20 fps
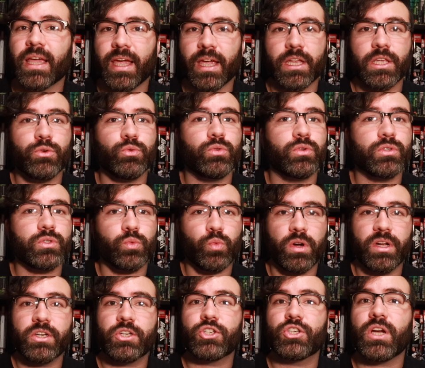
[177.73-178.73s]
annuals,
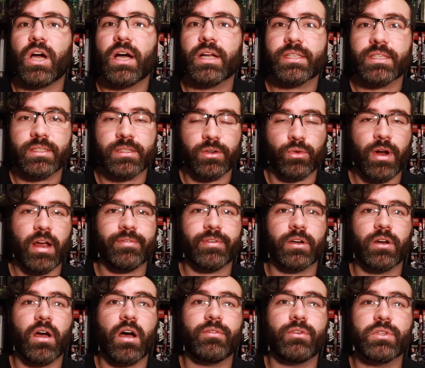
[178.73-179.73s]
one-shots, graphic
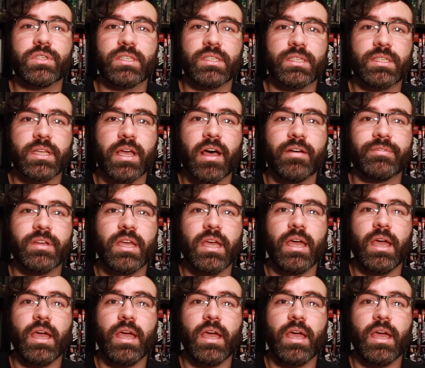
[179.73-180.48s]
novels and stuff,